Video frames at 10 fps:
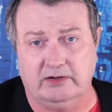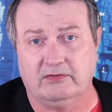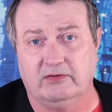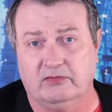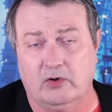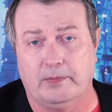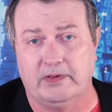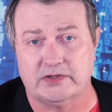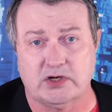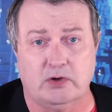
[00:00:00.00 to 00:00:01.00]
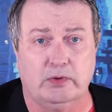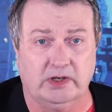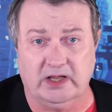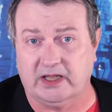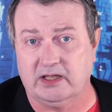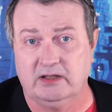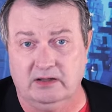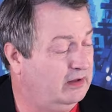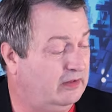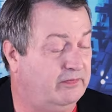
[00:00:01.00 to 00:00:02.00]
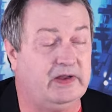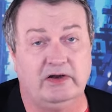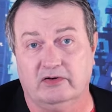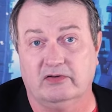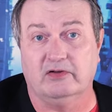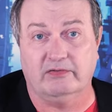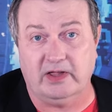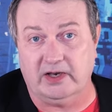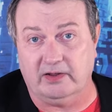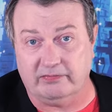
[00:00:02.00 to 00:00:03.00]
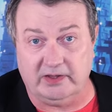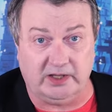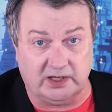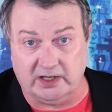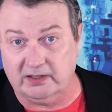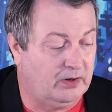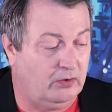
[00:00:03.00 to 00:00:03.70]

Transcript: doesn't show up on the show and lick the figures of any of the uh,